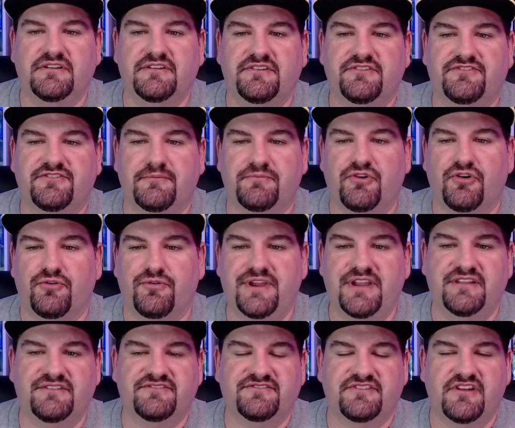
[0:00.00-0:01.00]
some
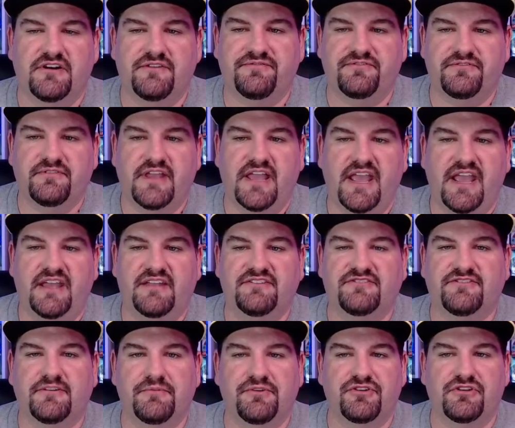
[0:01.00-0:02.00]
Korean stuff and
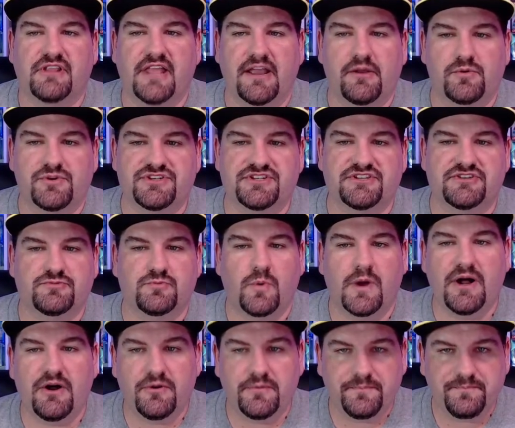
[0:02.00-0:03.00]
some other languages as
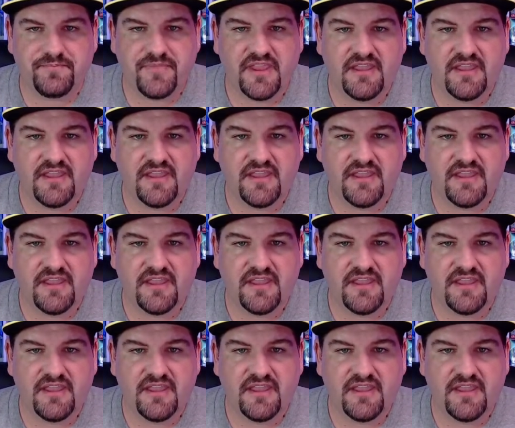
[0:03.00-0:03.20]
well.